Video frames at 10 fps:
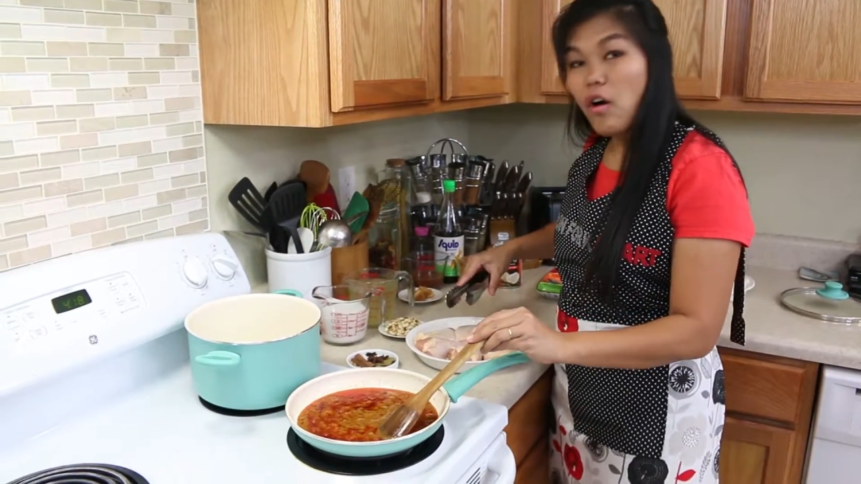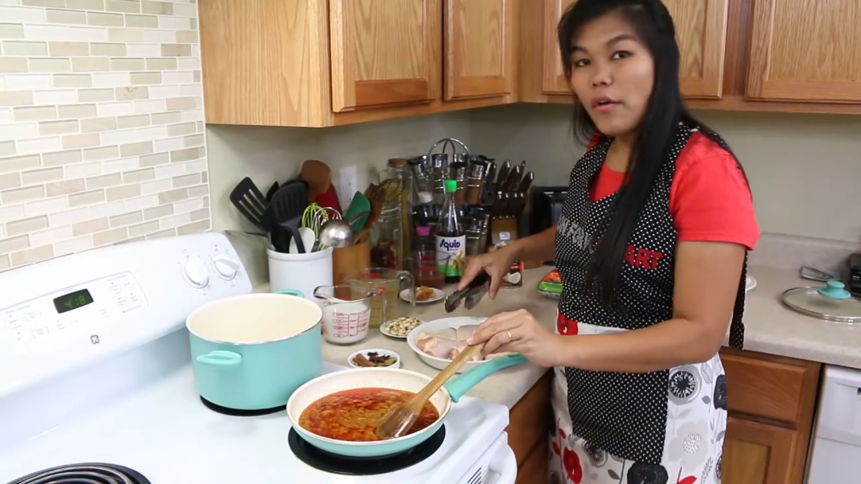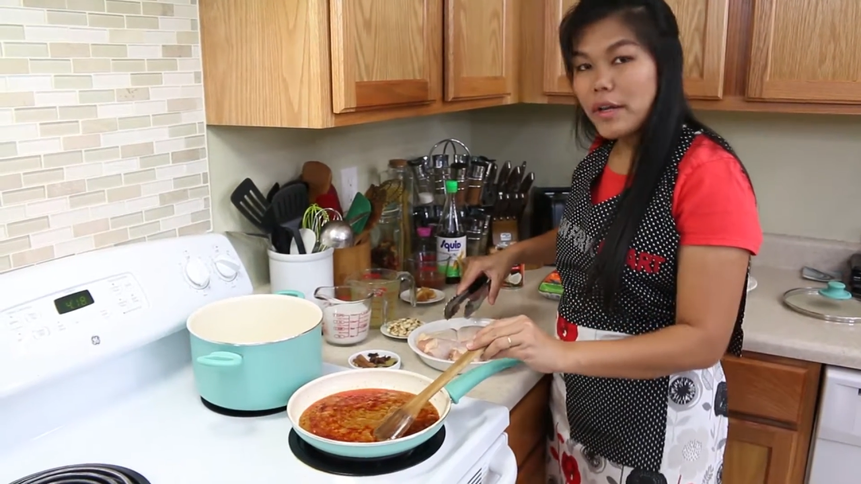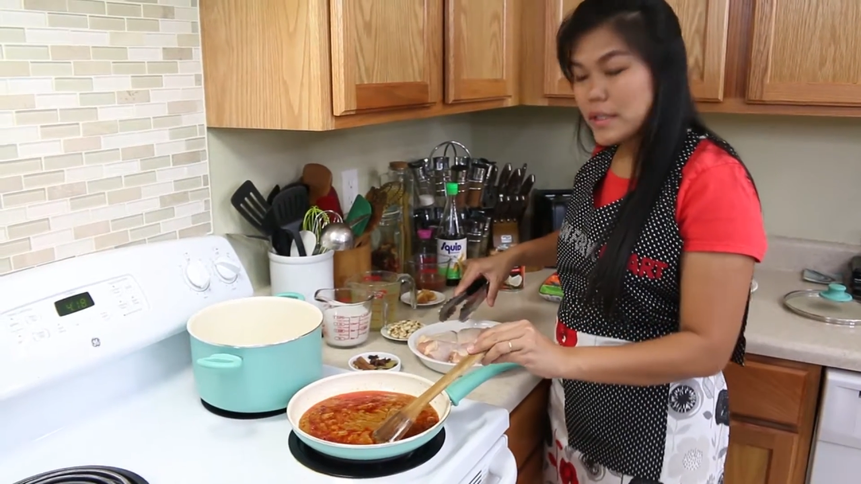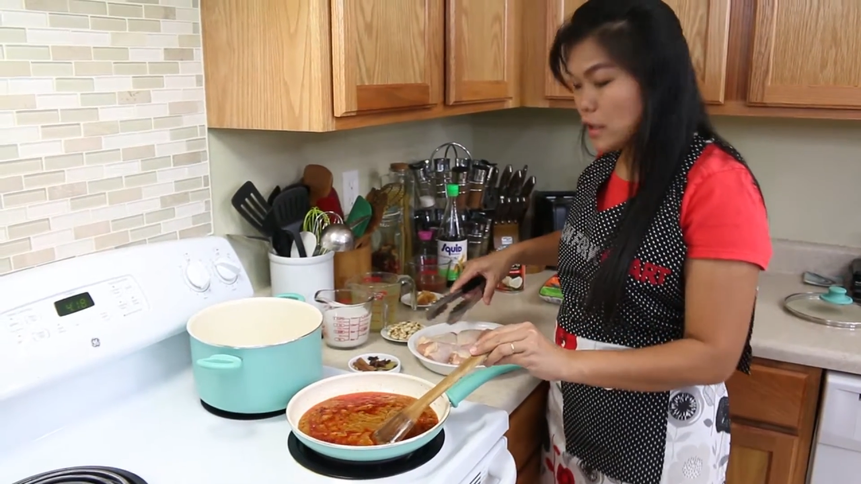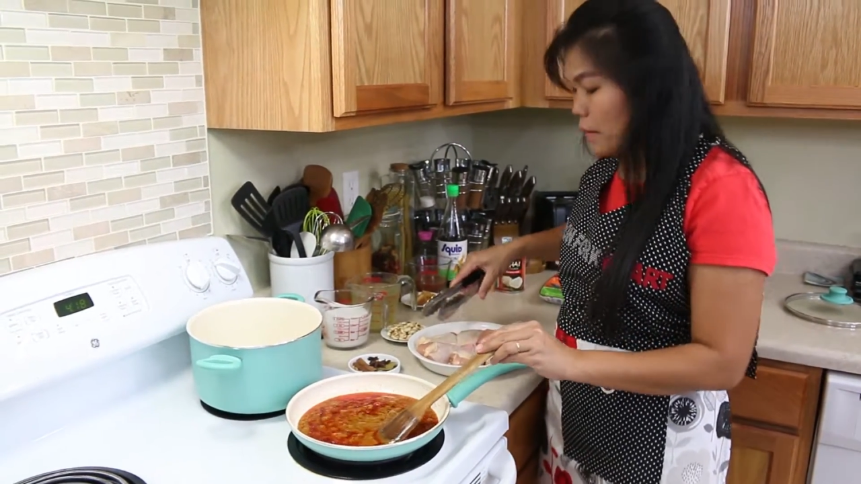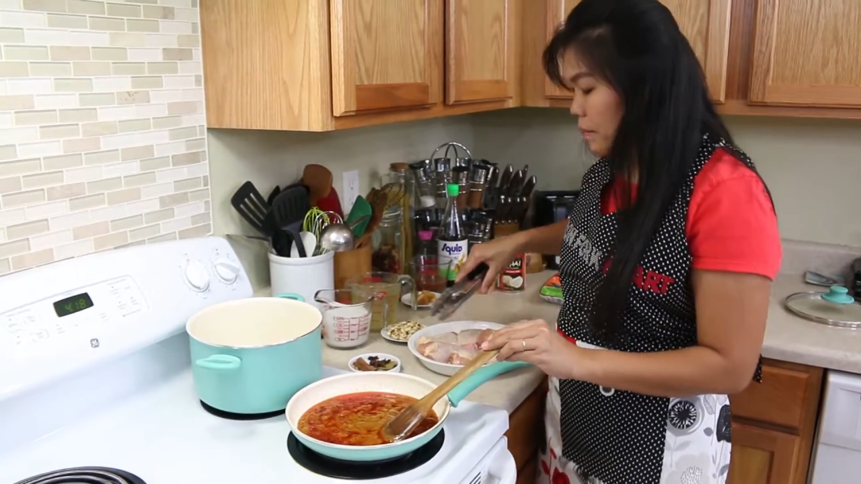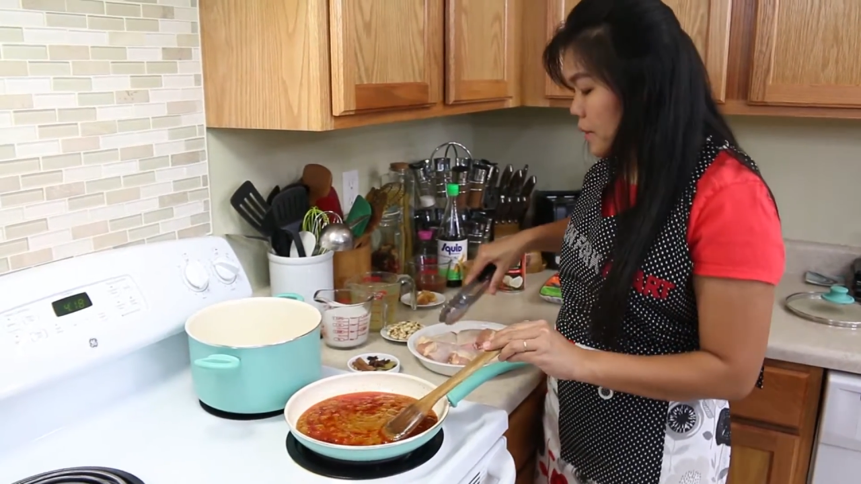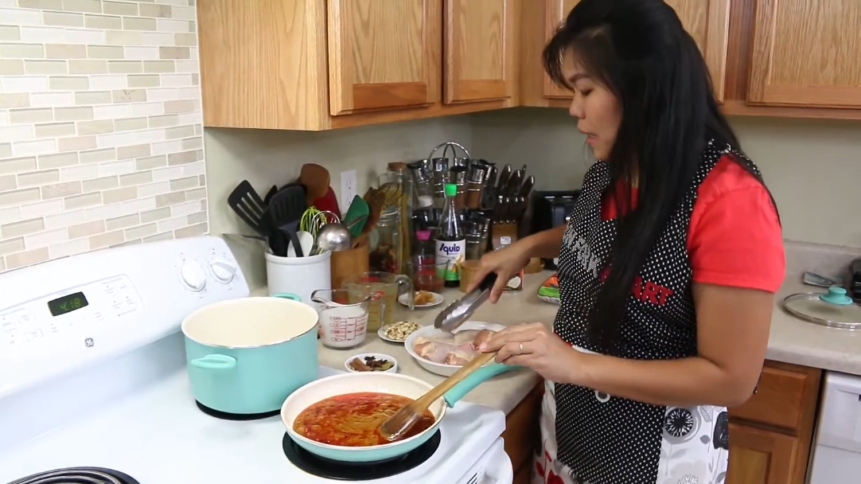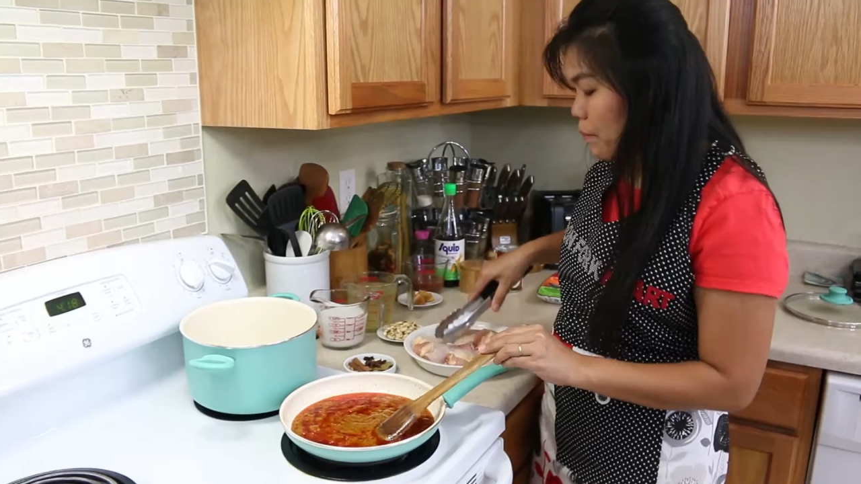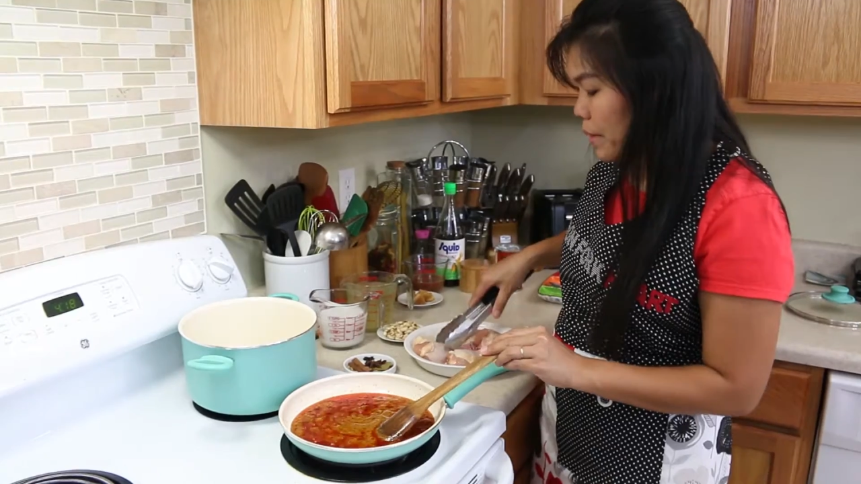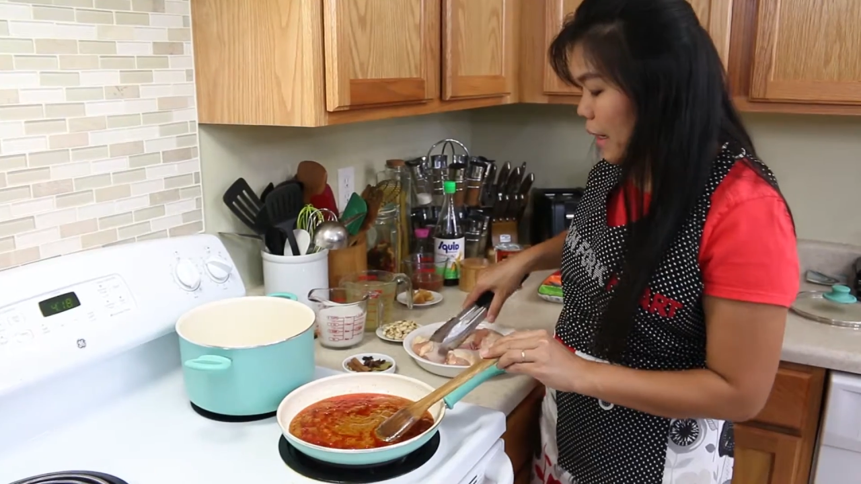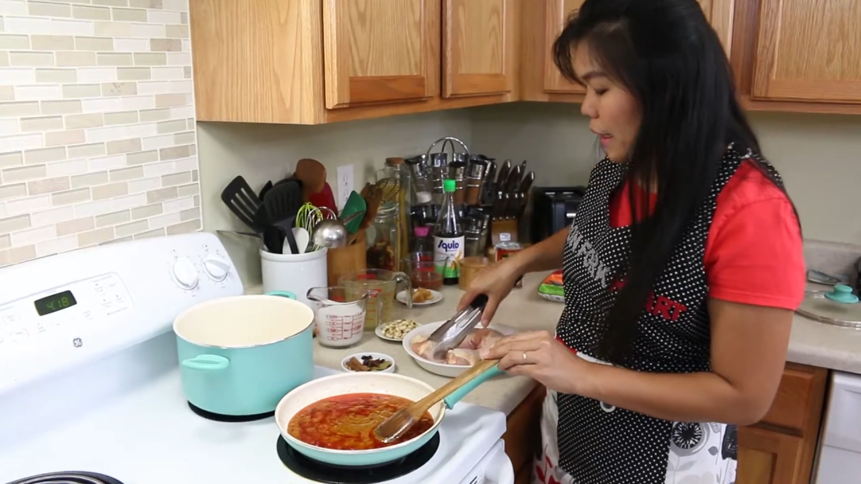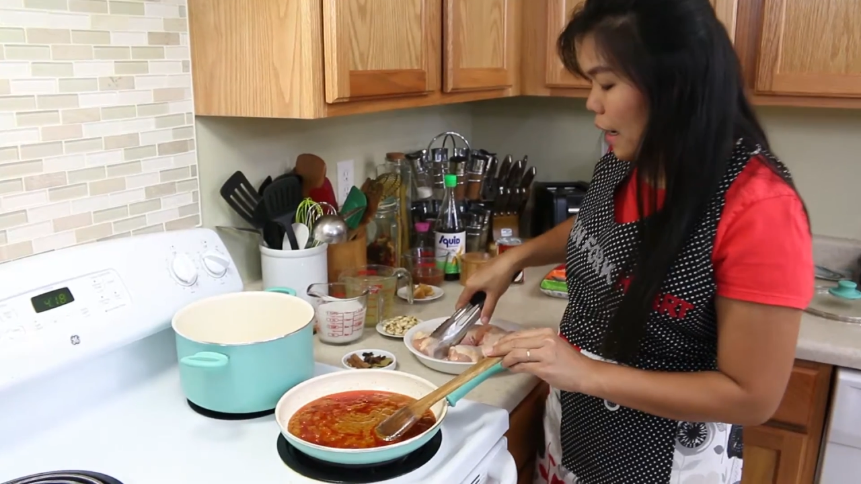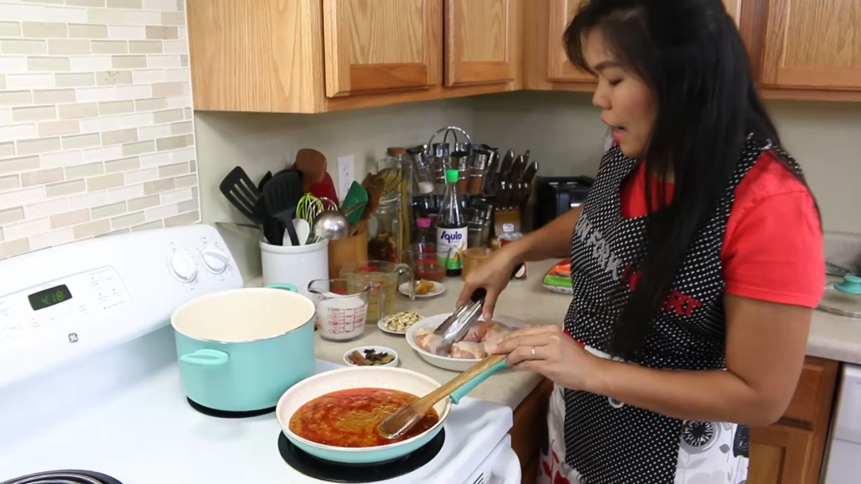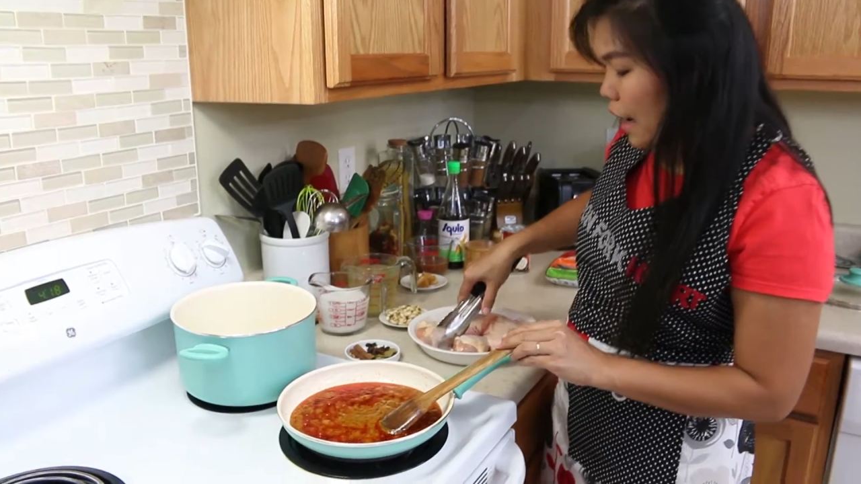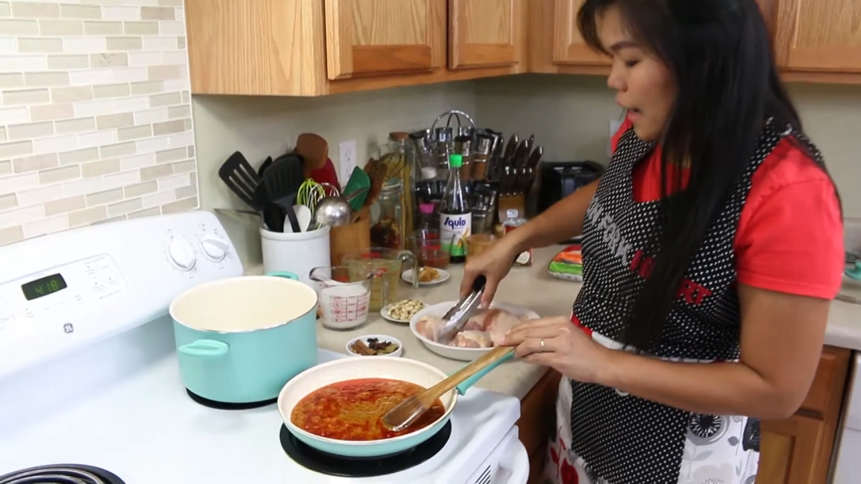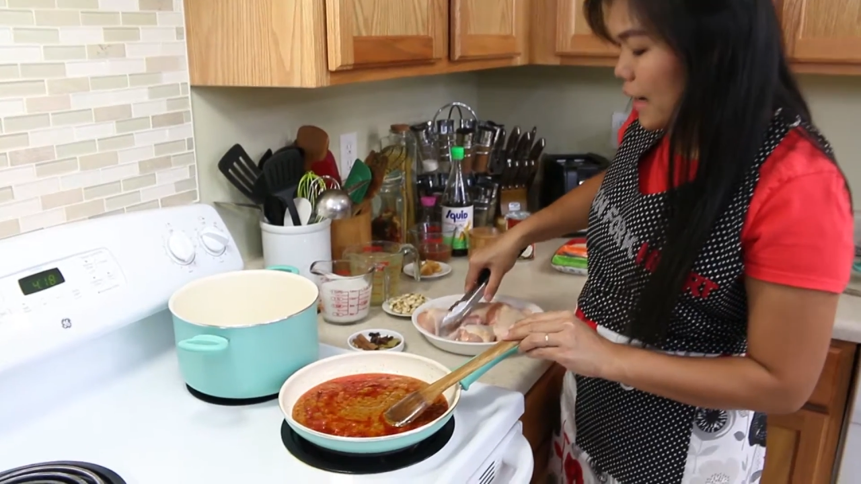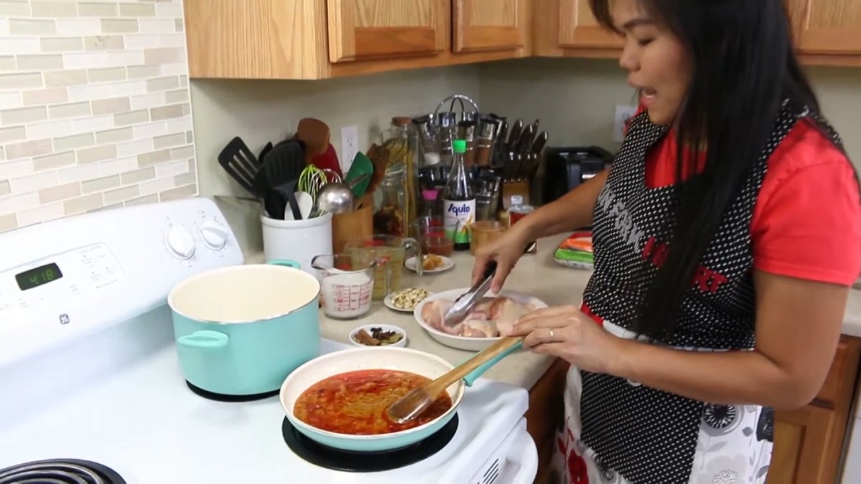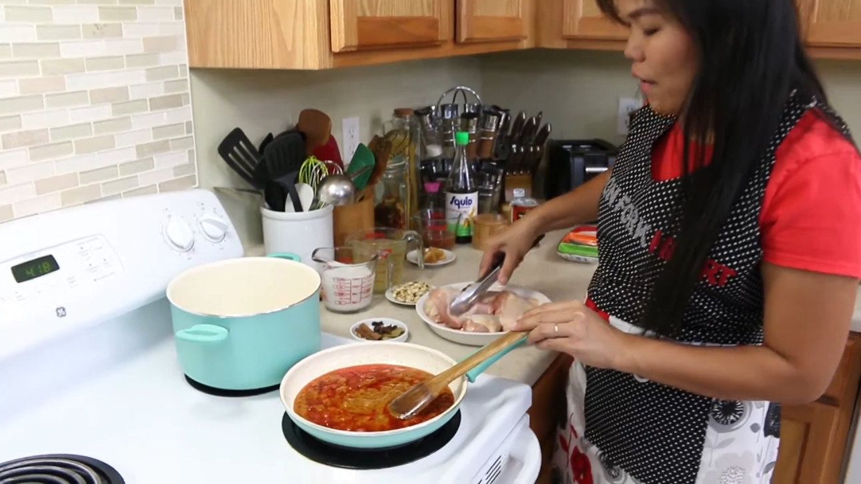oil separate
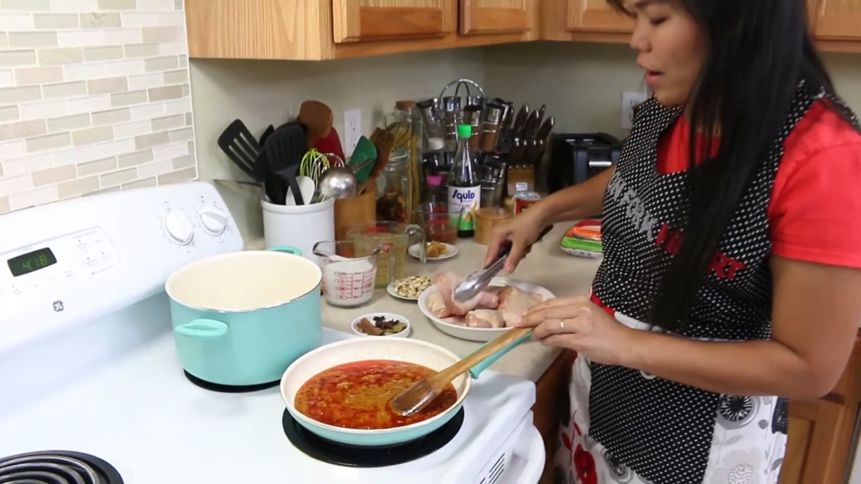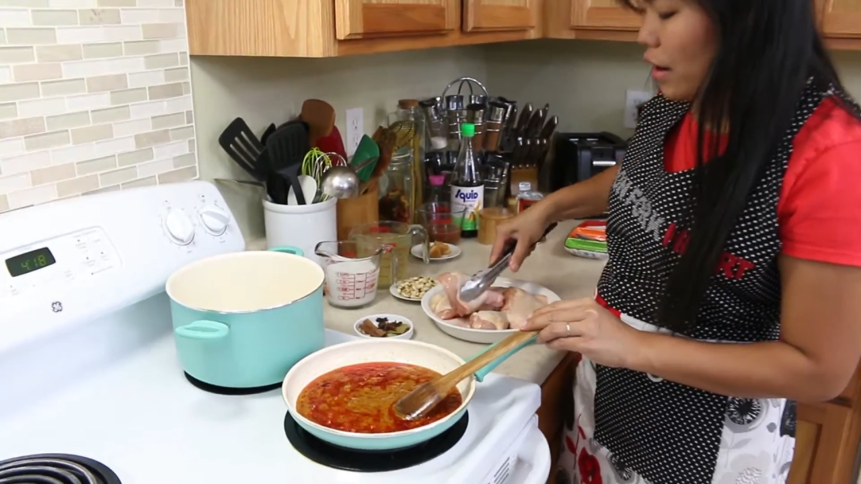and now I'm